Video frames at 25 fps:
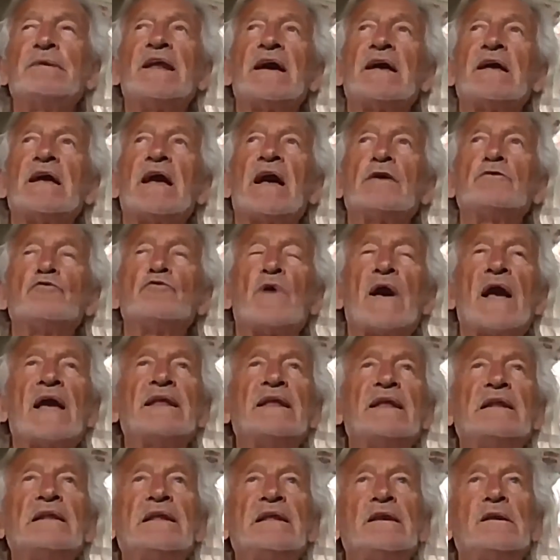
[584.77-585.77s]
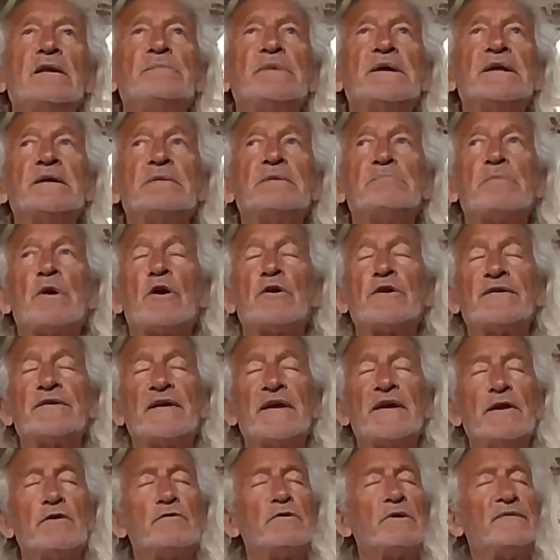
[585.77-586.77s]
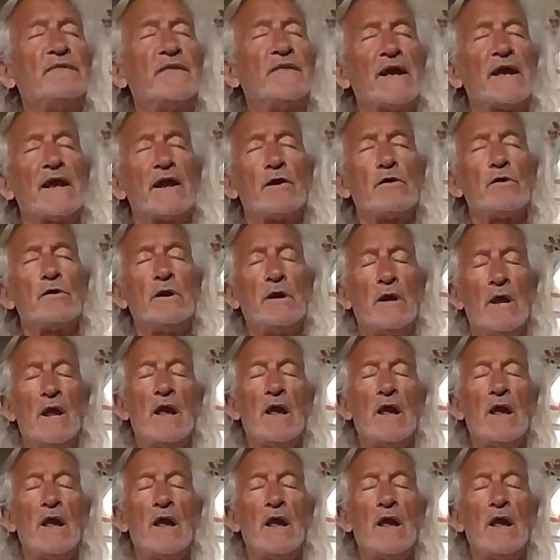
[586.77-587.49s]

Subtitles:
I write a little bit about it here and there,